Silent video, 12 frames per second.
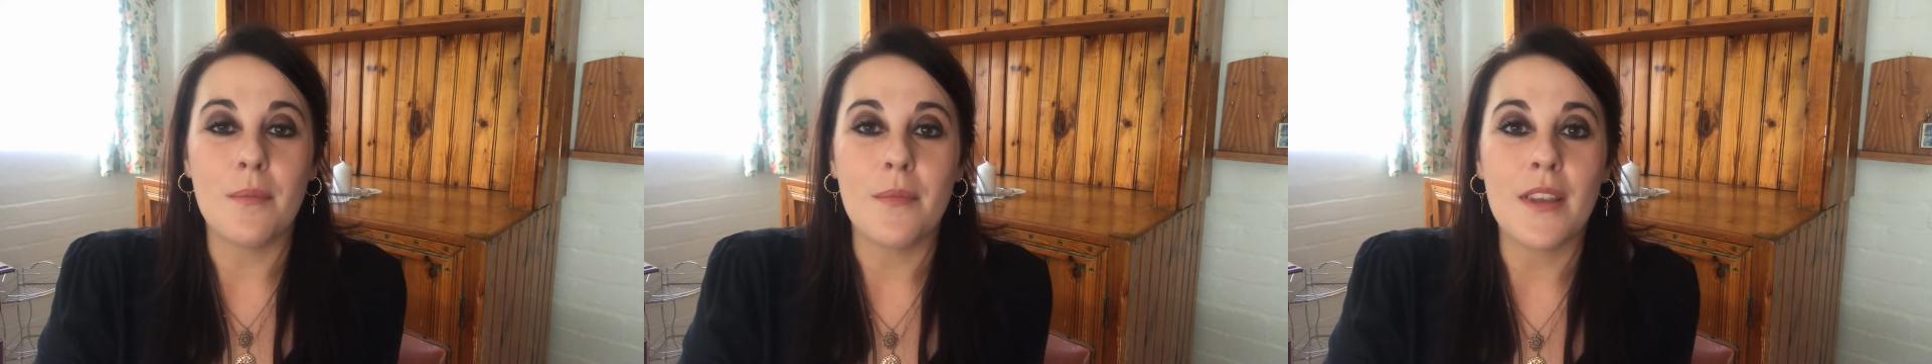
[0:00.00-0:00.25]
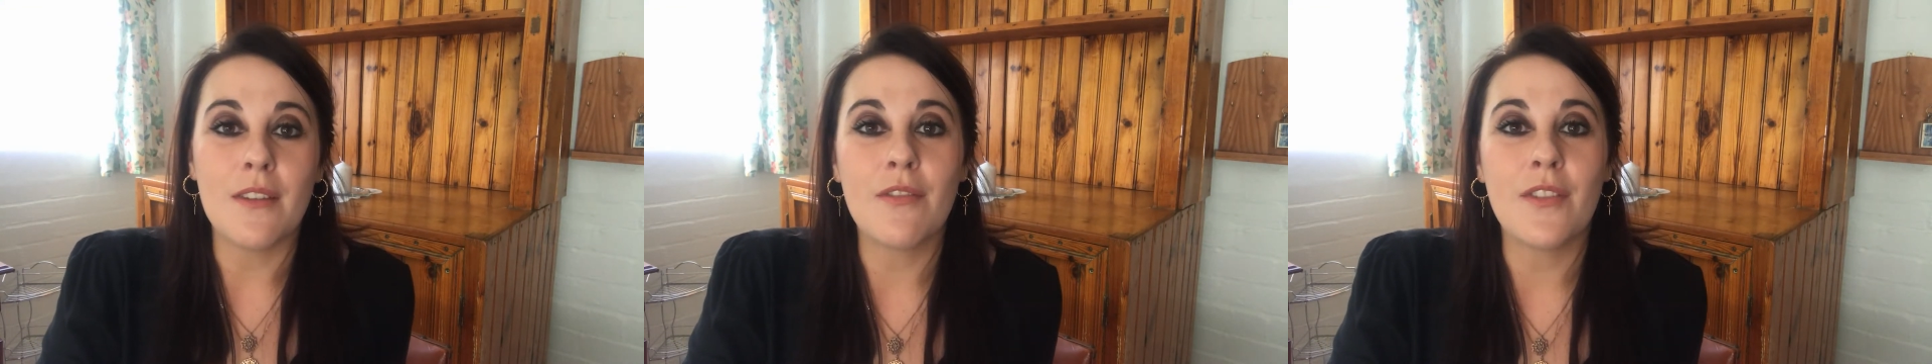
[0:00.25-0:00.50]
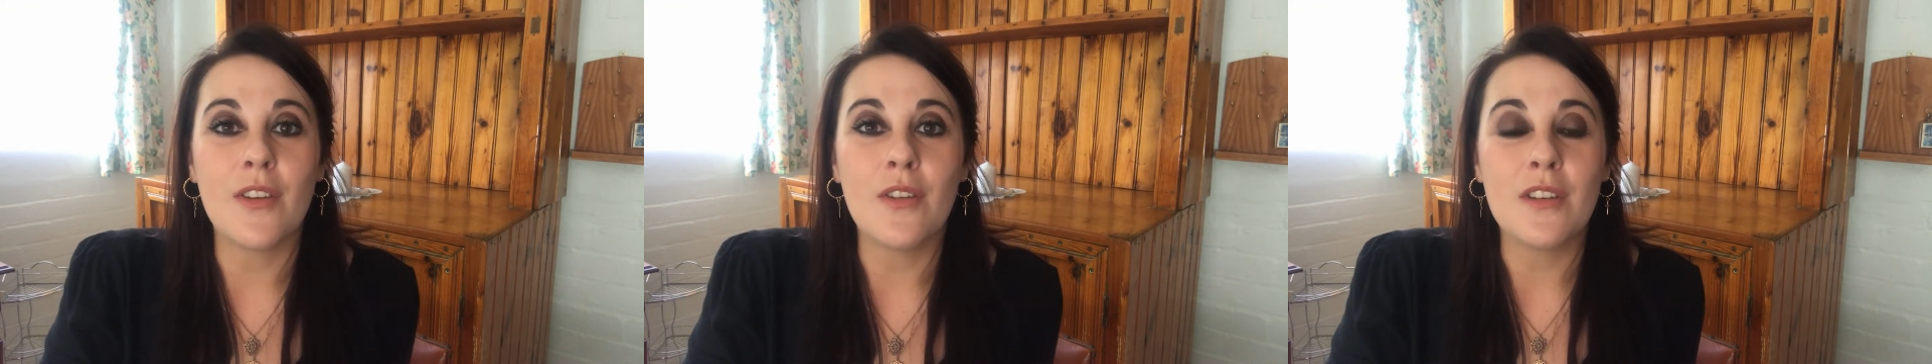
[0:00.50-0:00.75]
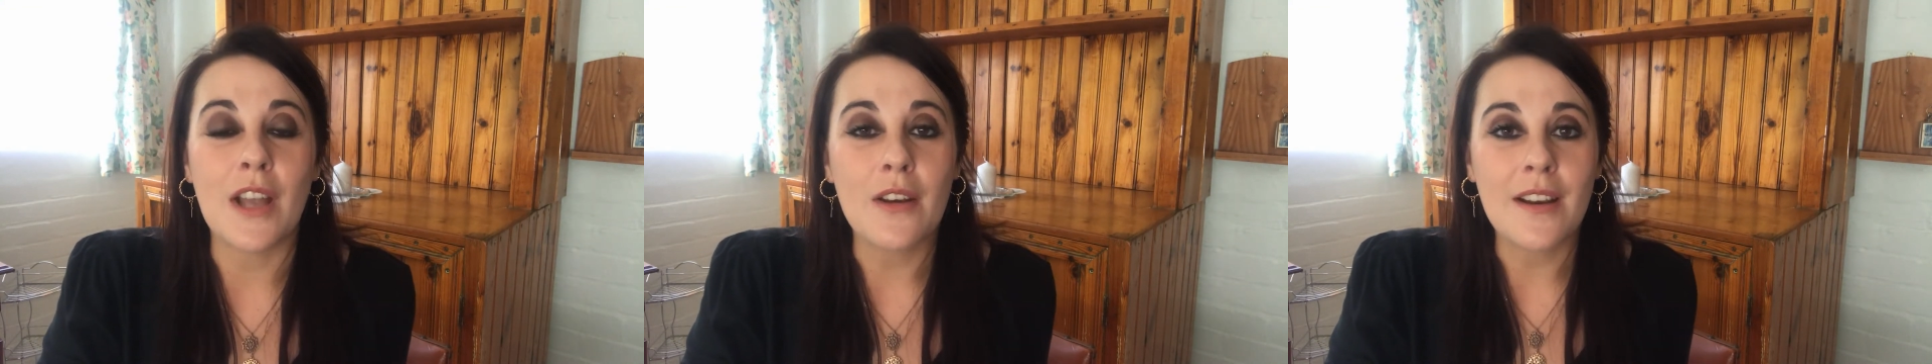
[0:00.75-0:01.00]
If
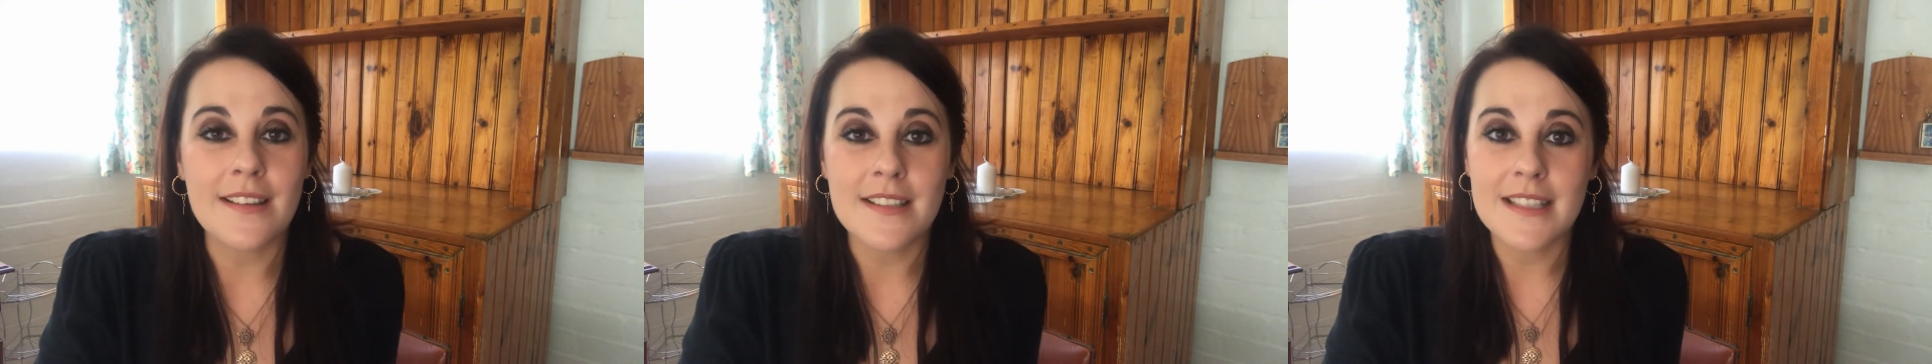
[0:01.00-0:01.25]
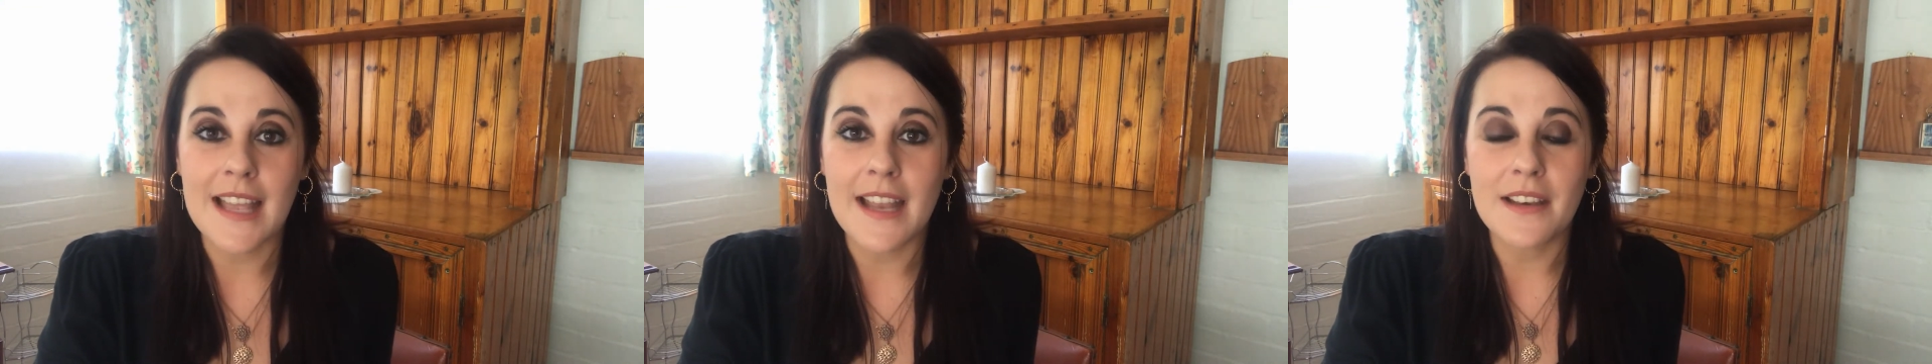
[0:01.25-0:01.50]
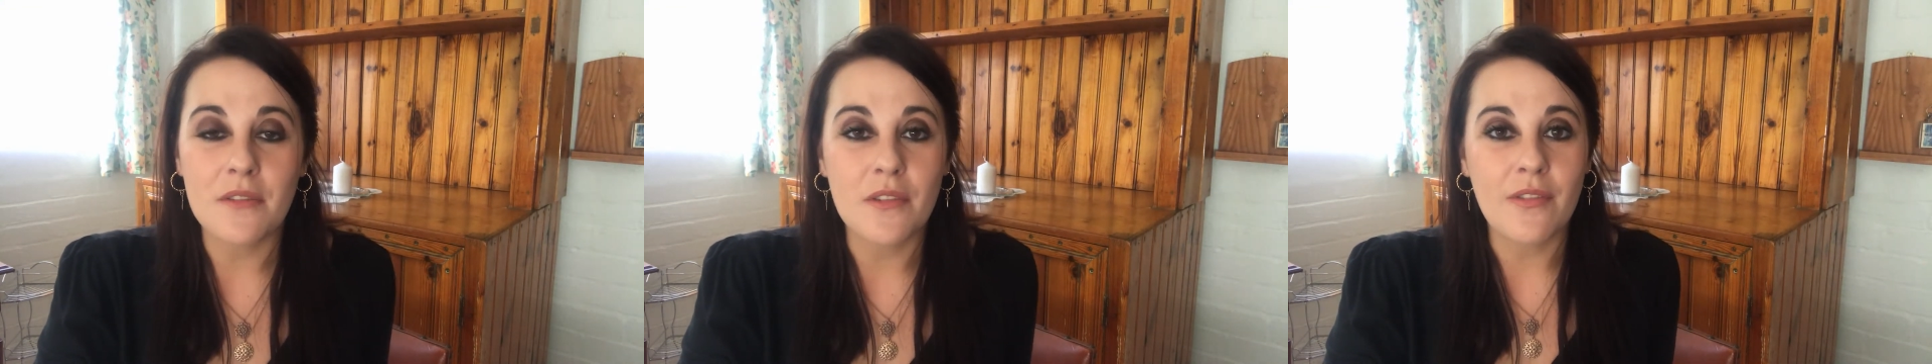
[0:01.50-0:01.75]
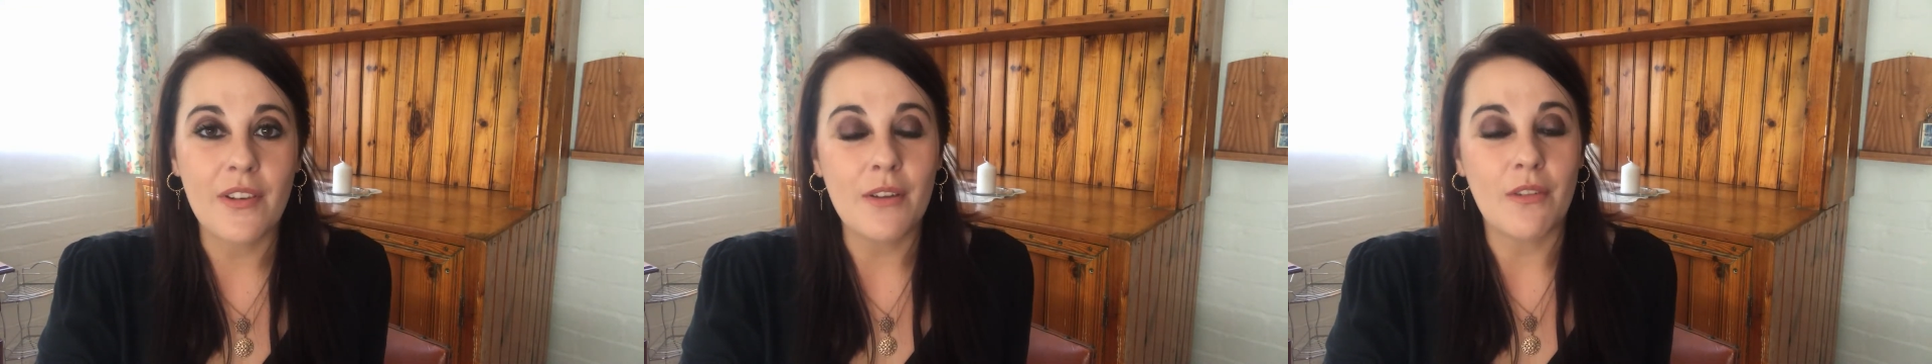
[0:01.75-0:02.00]
you don't understand
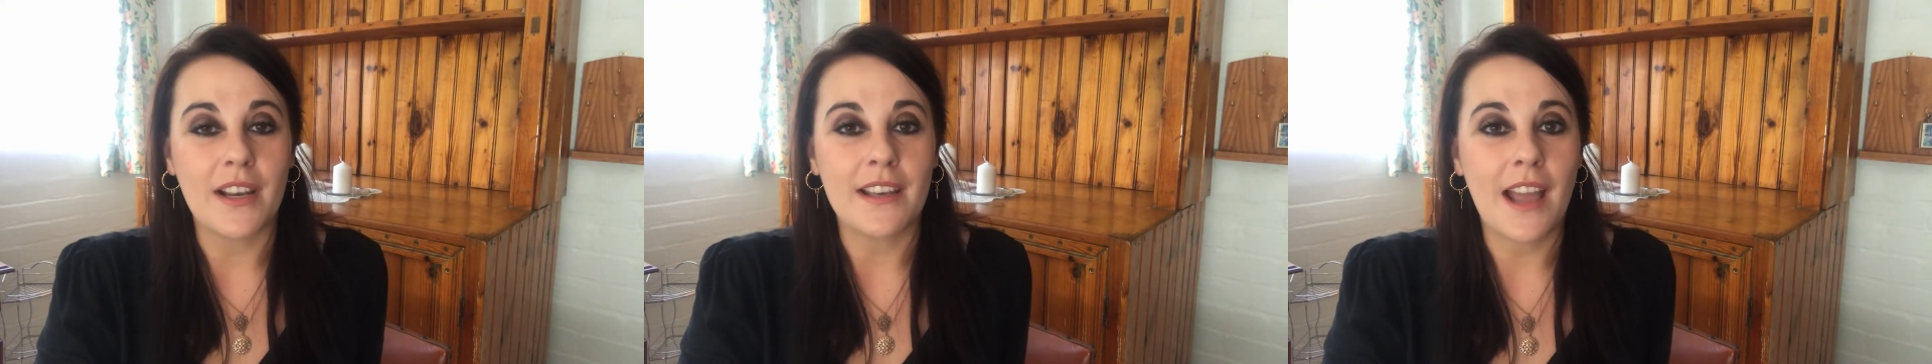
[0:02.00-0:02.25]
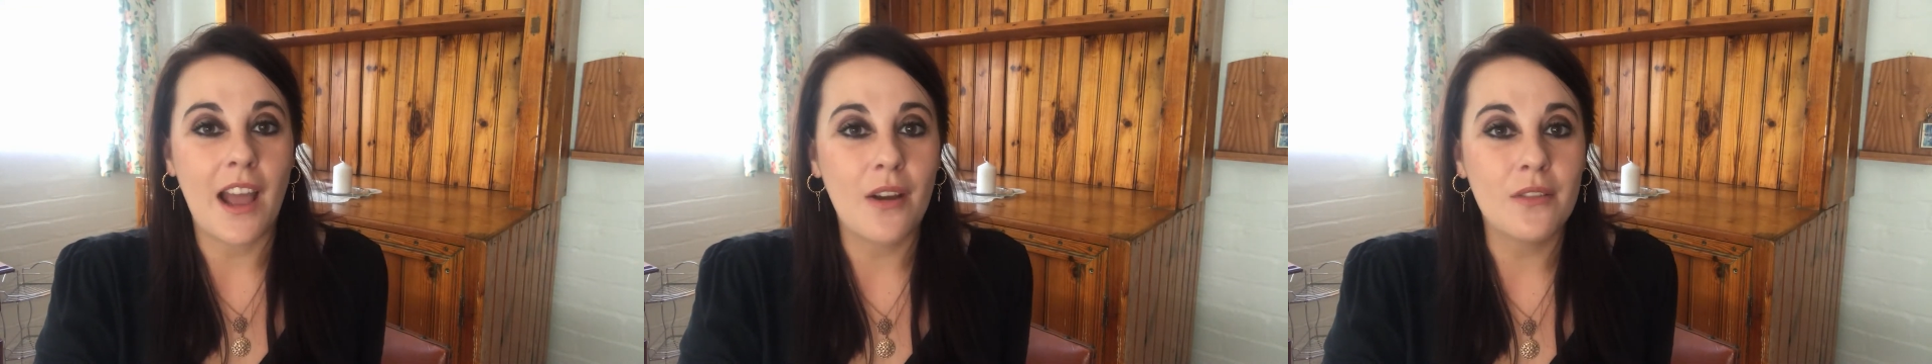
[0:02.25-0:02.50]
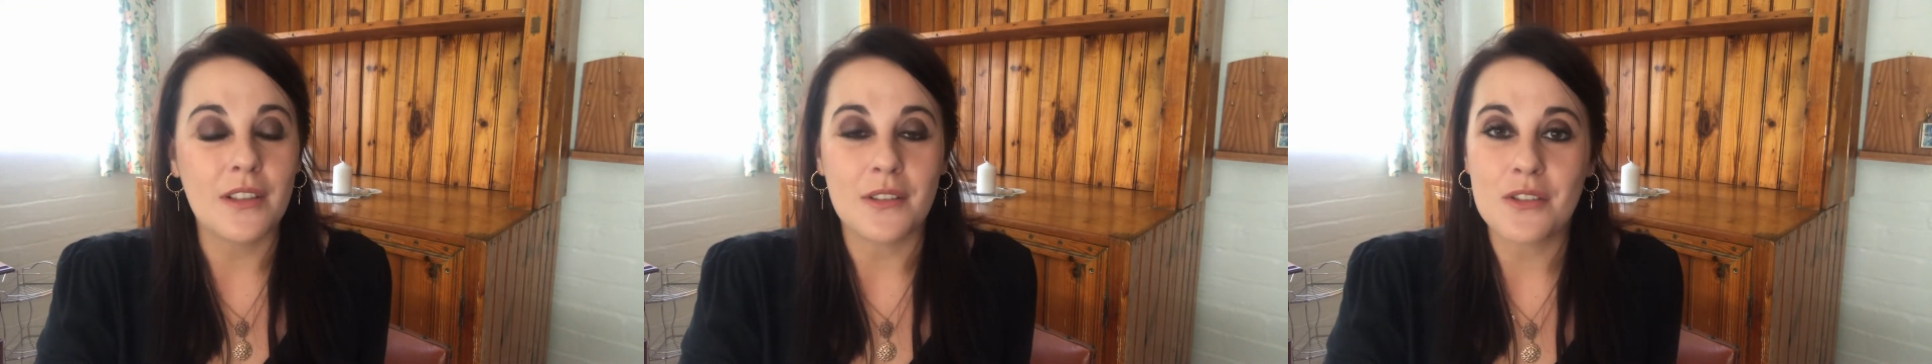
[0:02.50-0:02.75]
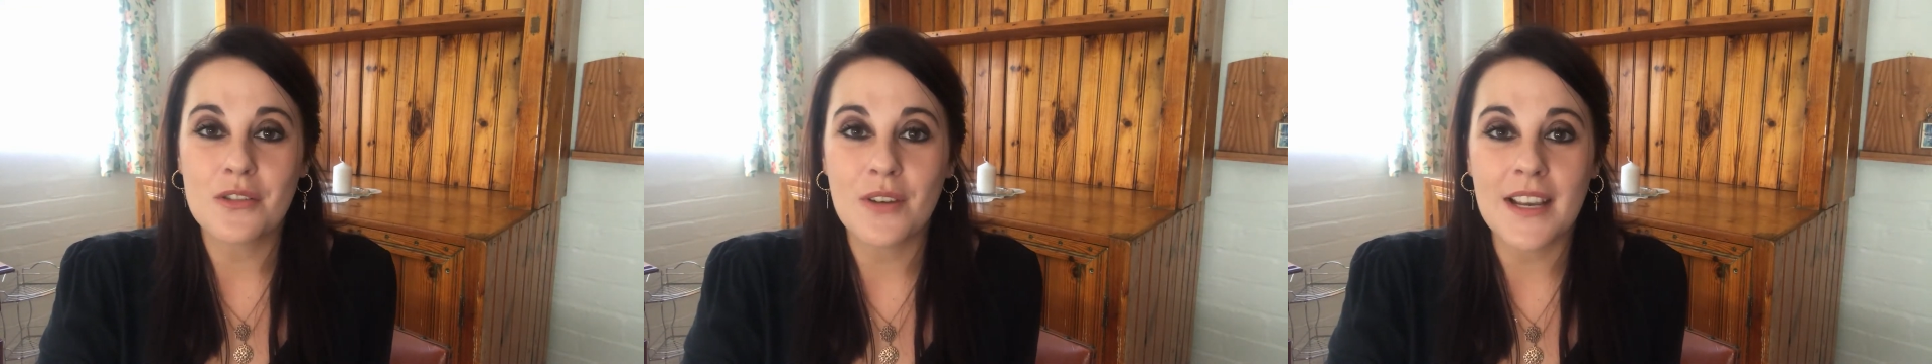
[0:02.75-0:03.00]
everything right now, don't
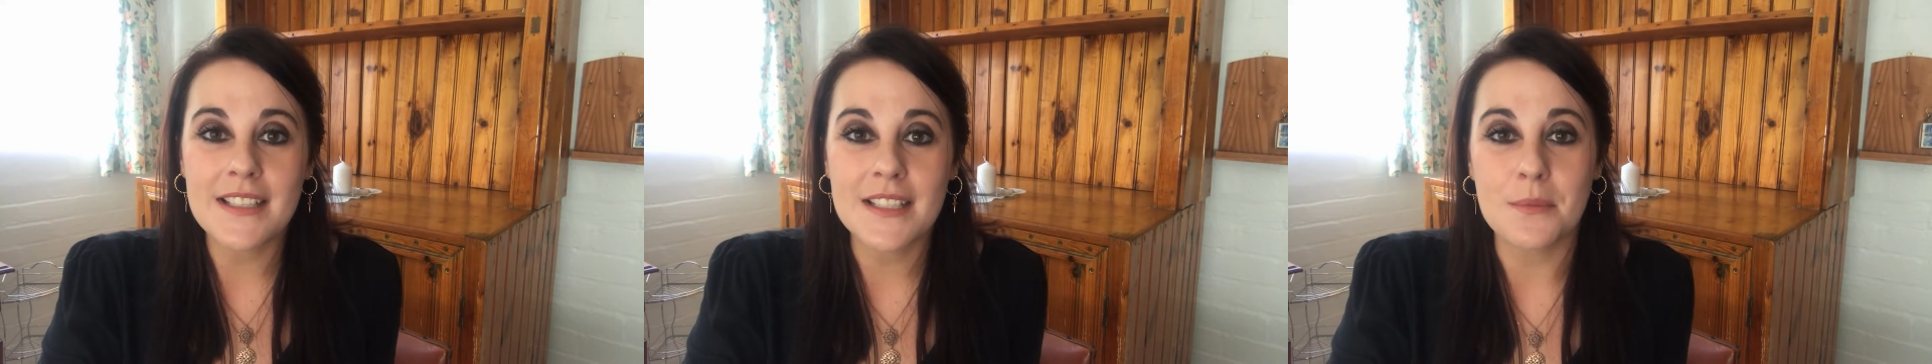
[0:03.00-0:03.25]
stress.